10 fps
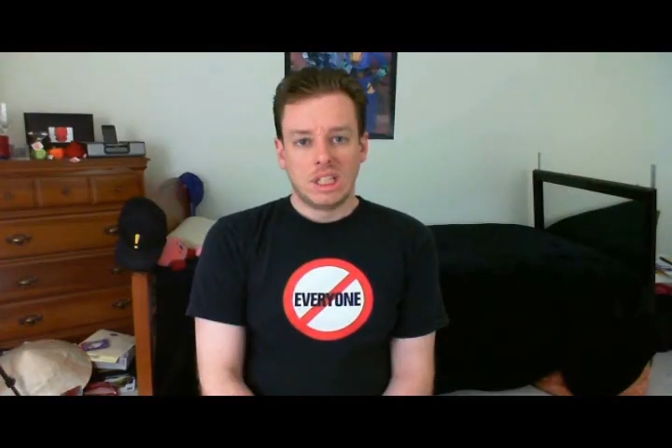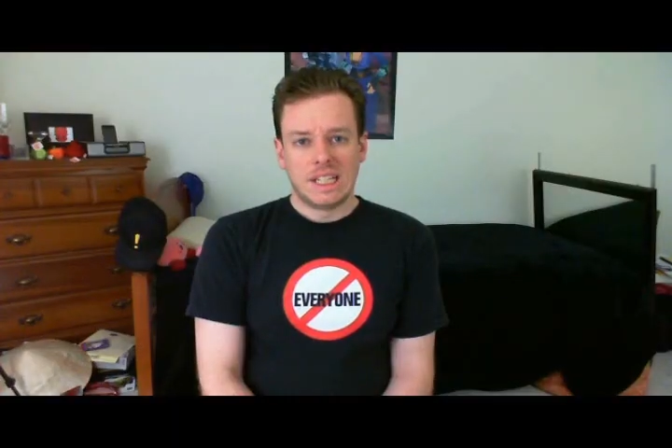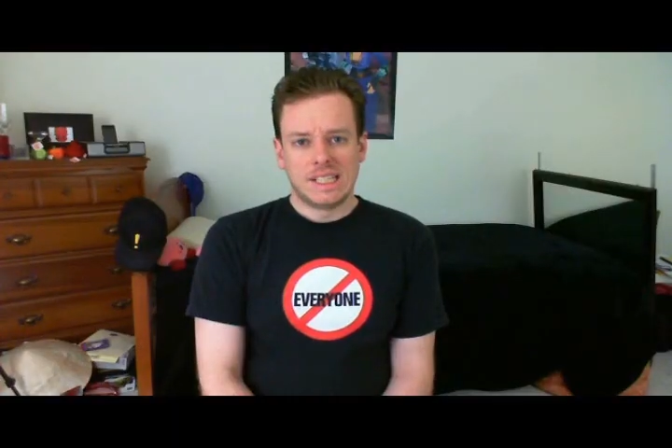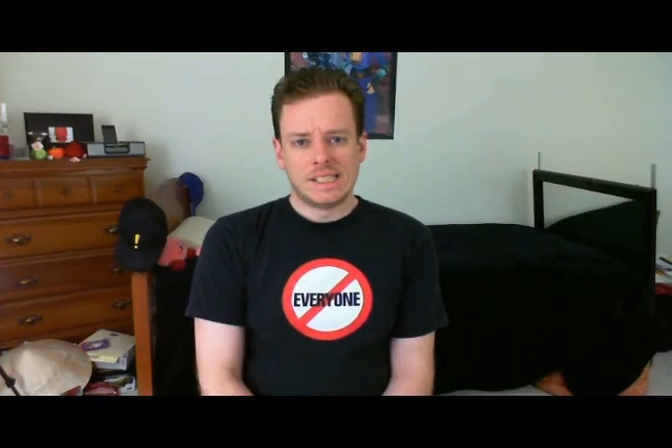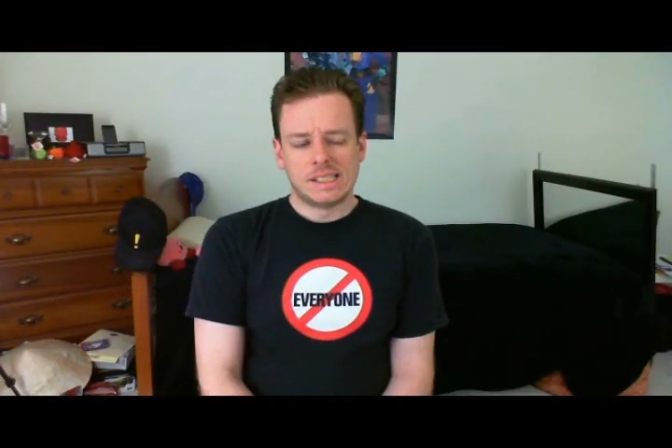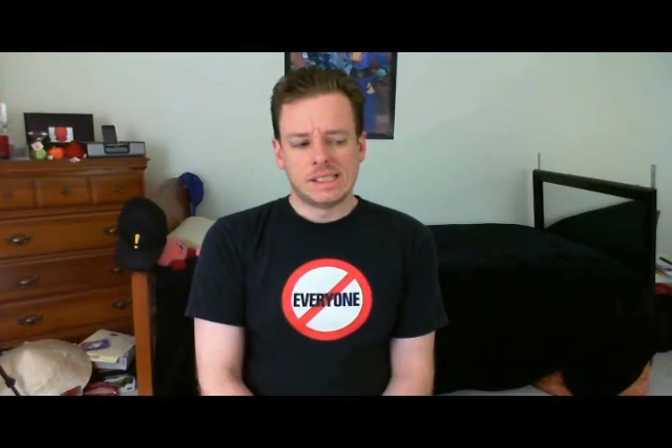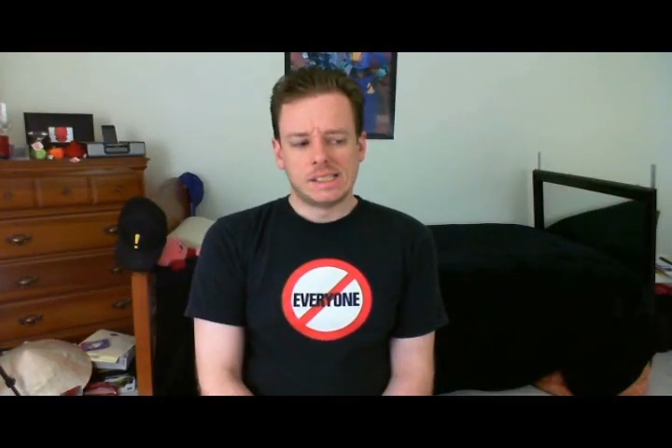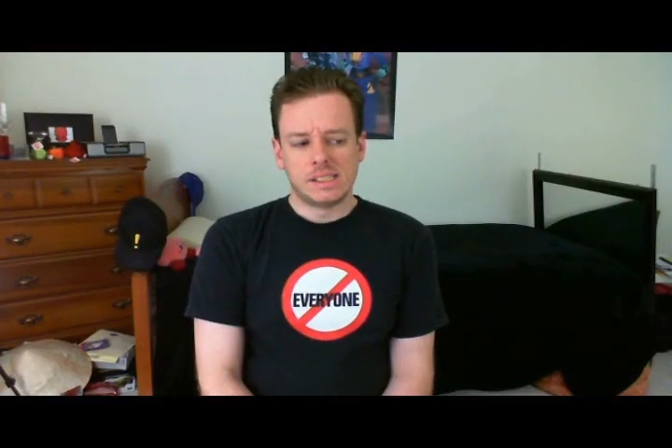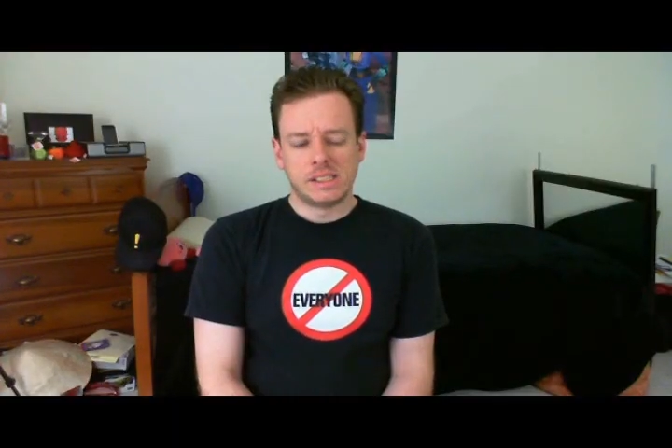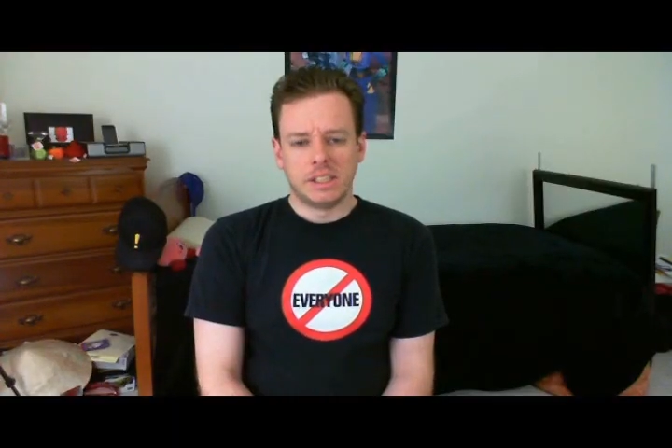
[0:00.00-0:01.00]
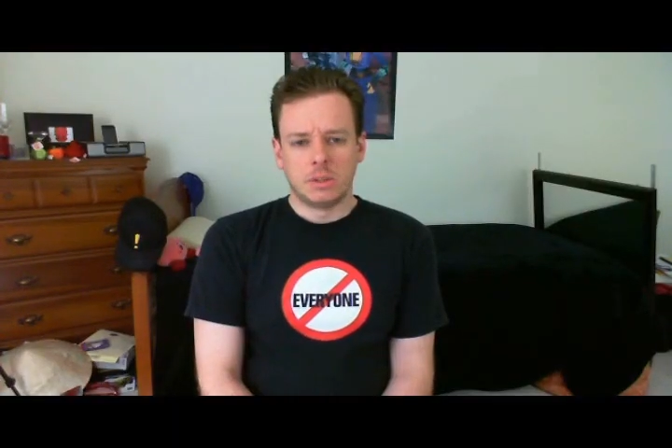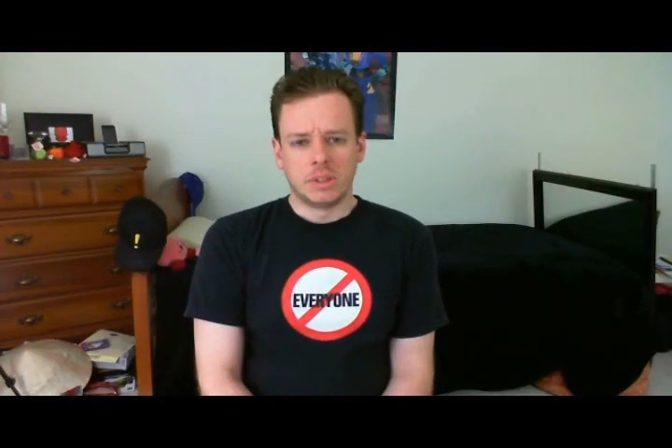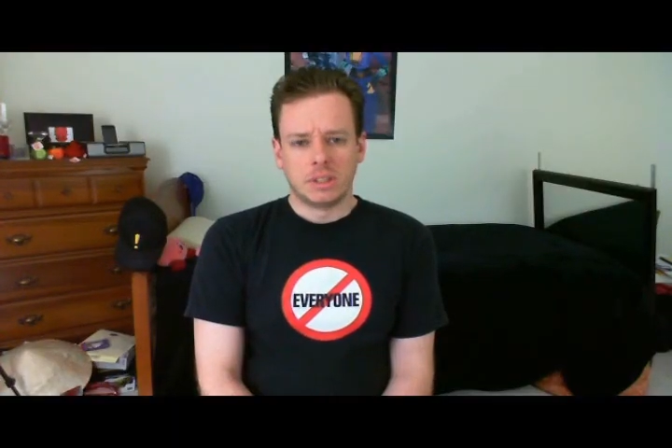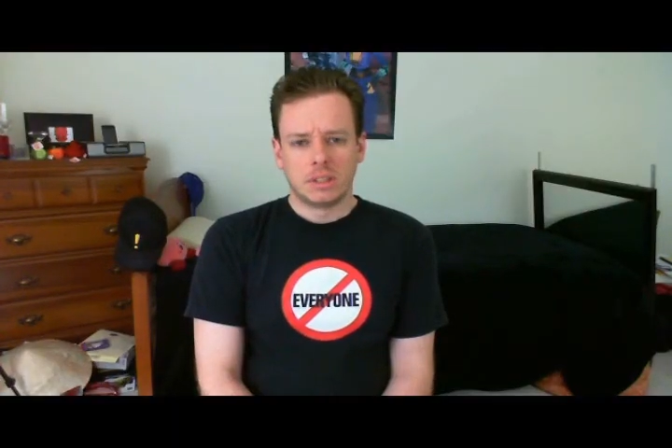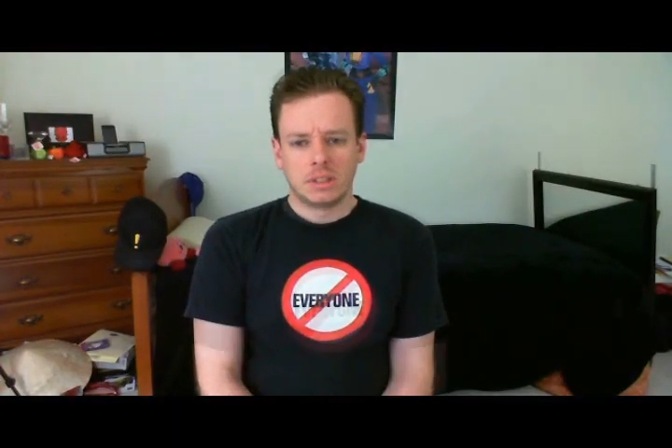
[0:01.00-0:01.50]
Uh,
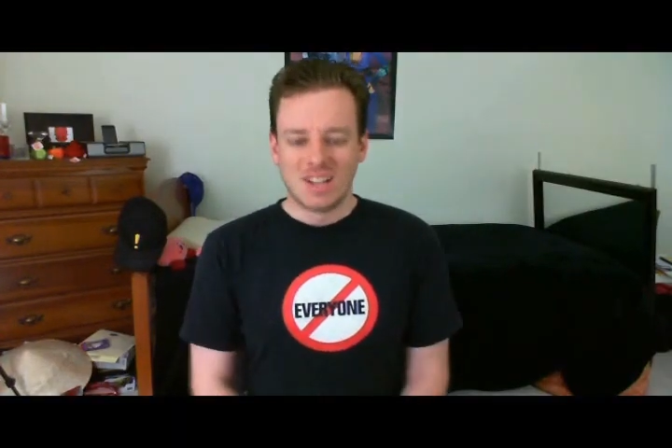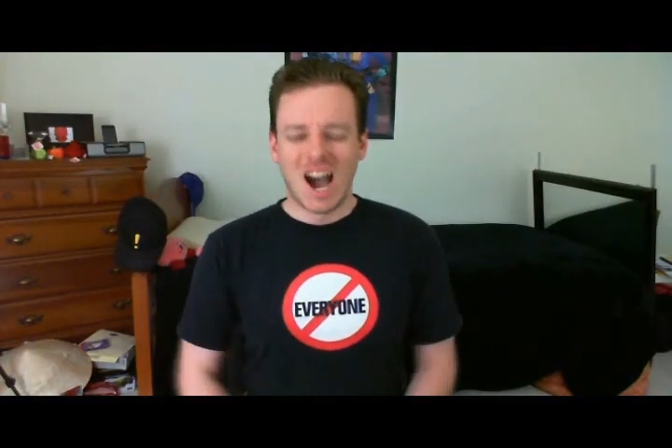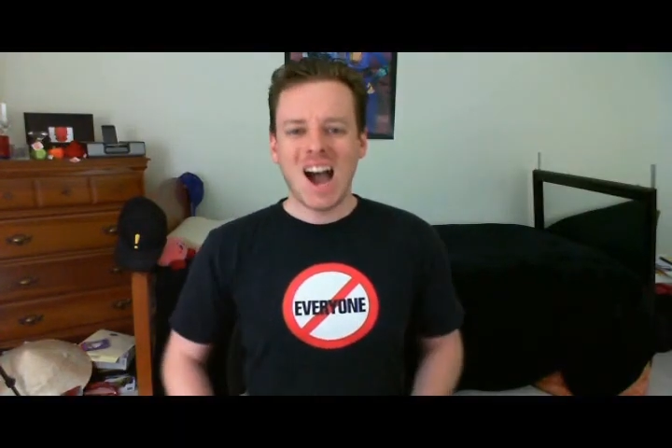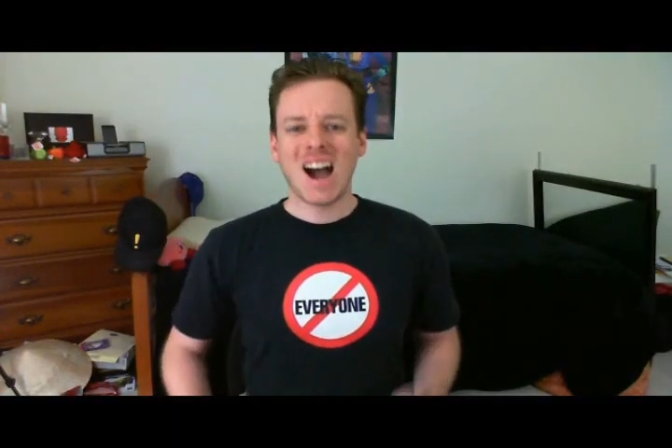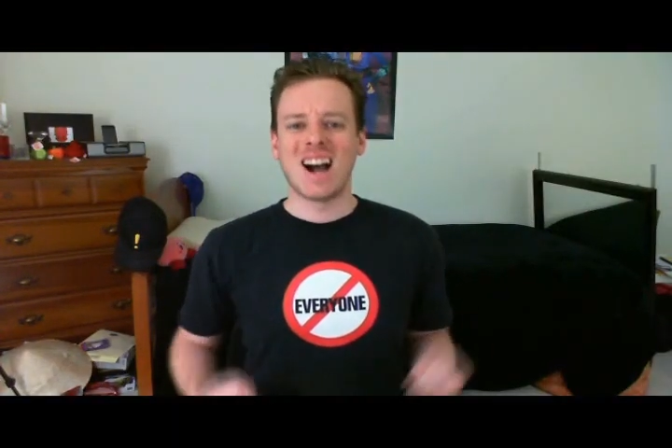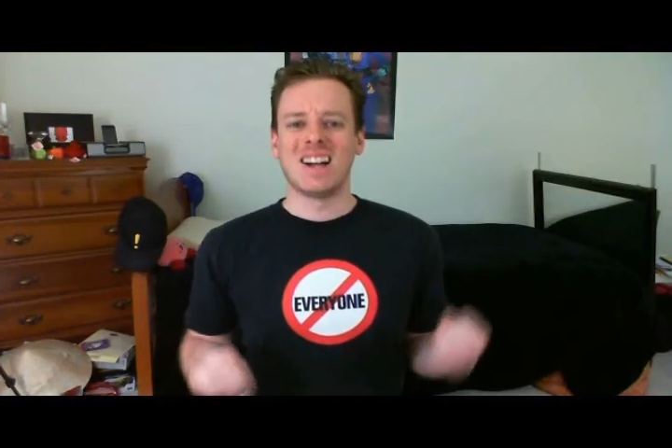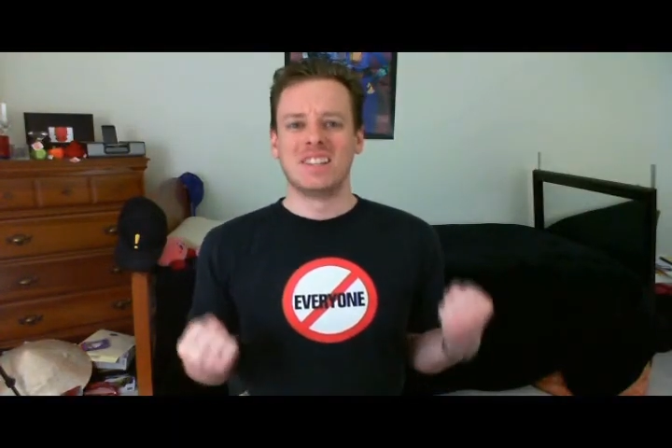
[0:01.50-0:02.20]
anyway. Ah!